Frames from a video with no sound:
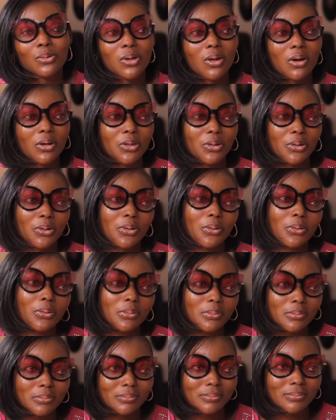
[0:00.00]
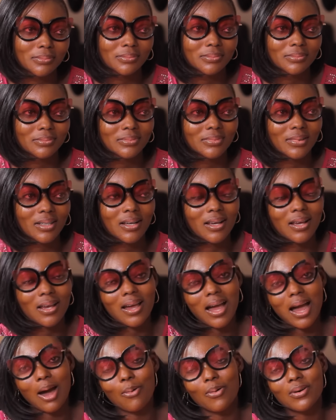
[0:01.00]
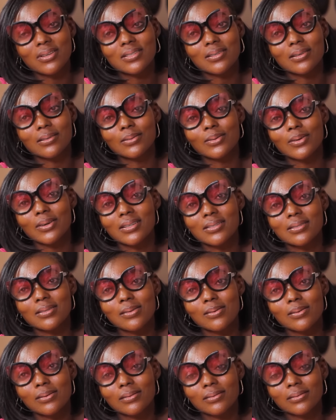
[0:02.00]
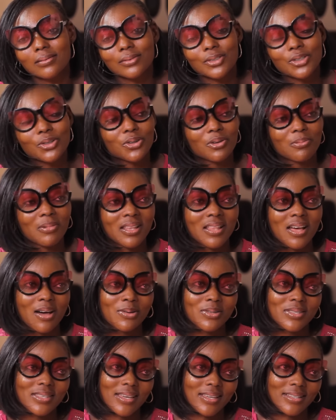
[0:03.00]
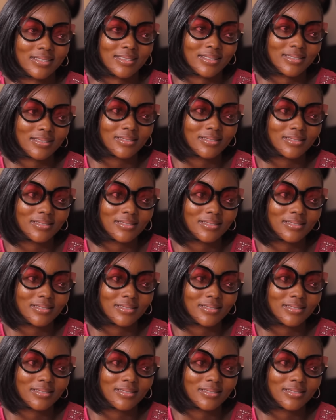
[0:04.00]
will lock your door. And once your door is locked, you remain outside.